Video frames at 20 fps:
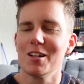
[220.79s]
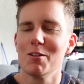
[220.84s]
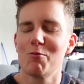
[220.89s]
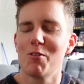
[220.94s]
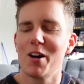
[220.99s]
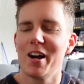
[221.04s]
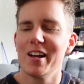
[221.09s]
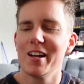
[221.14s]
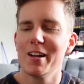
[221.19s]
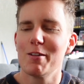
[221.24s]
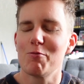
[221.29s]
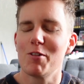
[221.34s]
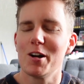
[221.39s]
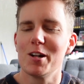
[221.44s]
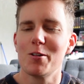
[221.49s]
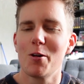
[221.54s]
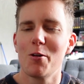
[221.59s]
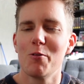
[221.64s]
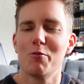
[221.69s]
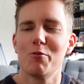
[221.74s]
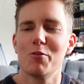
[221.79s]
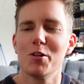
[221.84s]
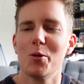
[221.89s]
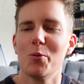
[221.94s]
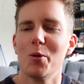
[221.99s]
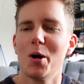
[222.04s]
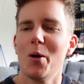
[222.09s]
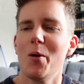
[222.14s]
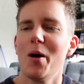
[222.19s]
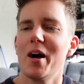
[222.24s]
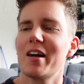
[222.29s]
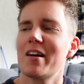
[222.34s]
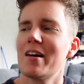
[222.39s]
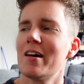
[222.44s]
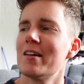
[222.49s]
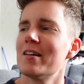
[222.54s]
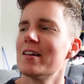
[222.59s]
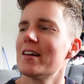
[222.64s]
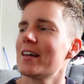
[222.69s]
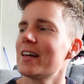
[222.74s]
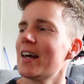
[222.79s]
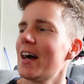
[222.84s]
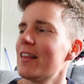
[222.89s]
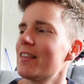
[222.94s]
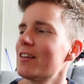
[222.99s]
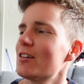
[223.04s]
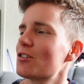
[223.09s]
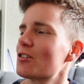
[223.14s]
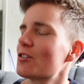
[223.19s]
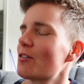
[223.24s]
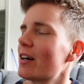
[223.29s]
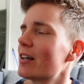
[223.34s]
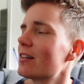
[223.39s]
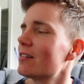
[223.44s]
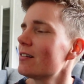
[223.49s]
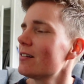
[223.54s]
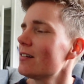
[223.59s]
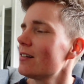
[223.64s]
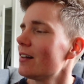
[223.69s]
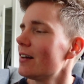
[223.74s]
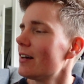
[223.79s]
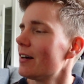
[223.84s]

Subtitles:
If I don't feel well, I kind of get distracted.